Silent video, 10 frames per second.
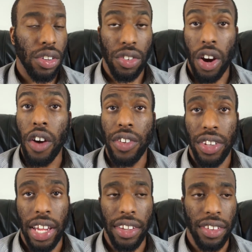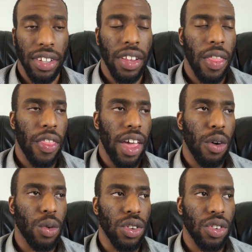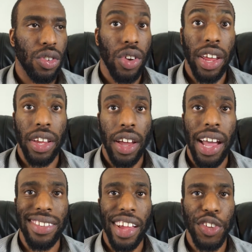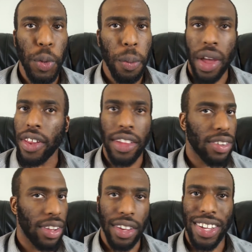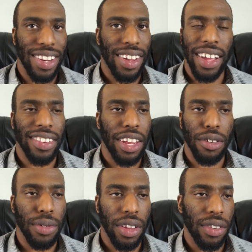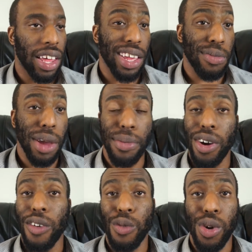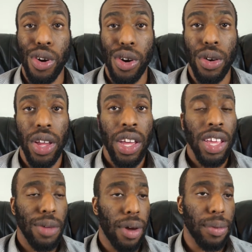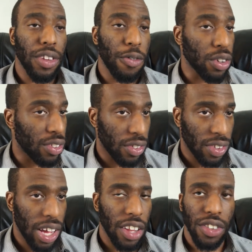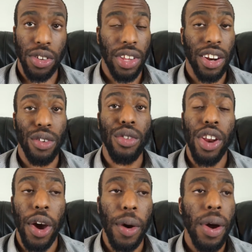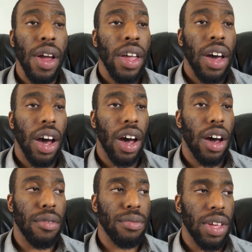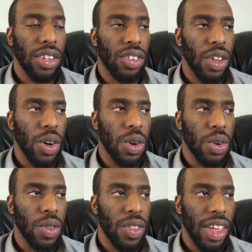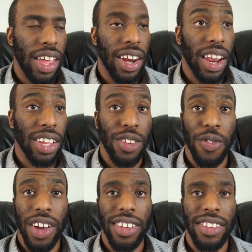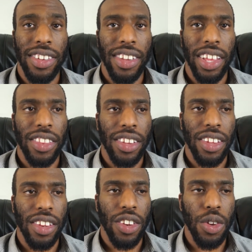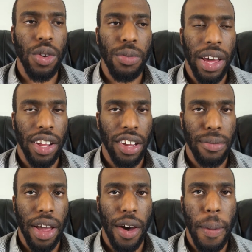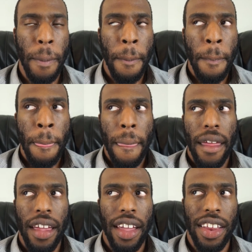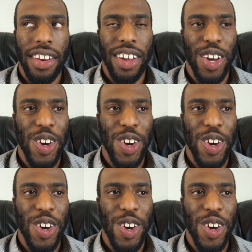service agent that was trying to contact Superman. They said they couldn't contact him. They were like, he might be off world, he might be in his Fortress of Solitude, they don't know. And so then, like, you finally see like the nuke about to come out, and